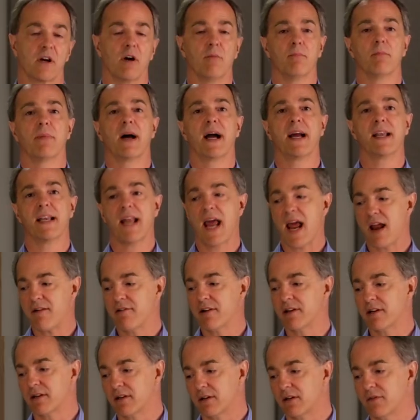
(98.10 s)
The combined
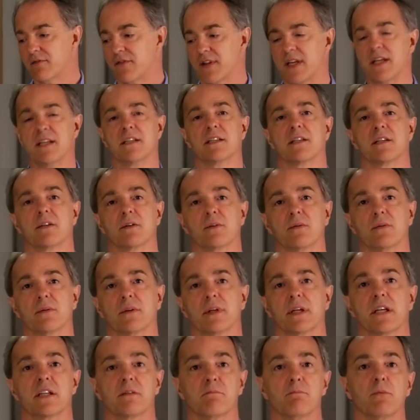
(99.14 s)
area of these two
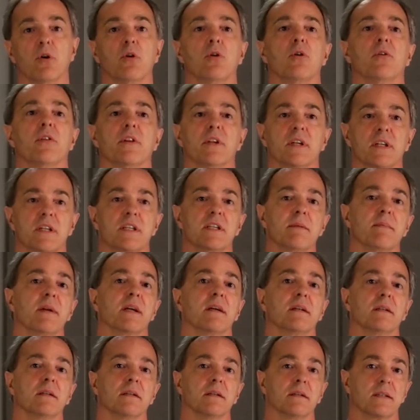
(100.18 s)
is more than a
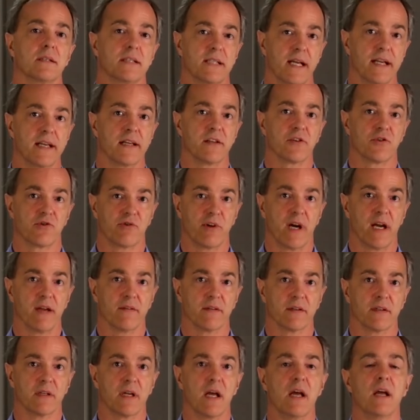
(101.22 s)
typical ten inch
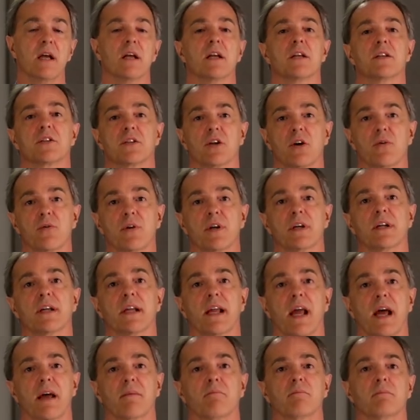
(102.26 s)
driver, so you can
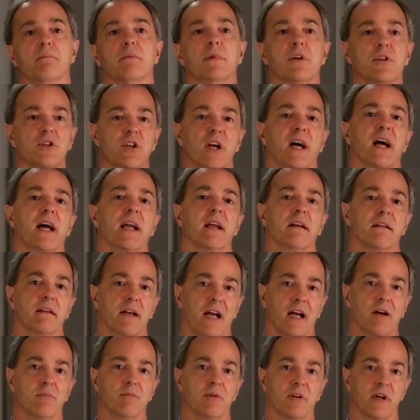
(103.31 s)
get much higher
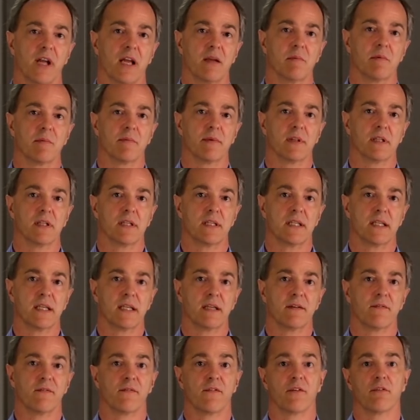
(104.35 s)
output
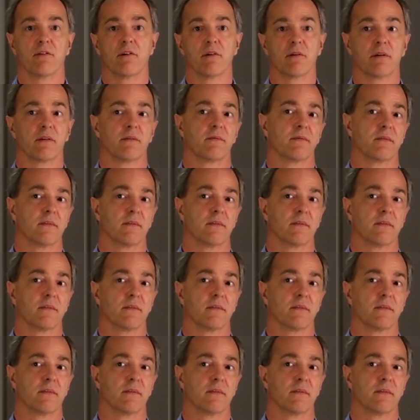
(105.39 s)
capability for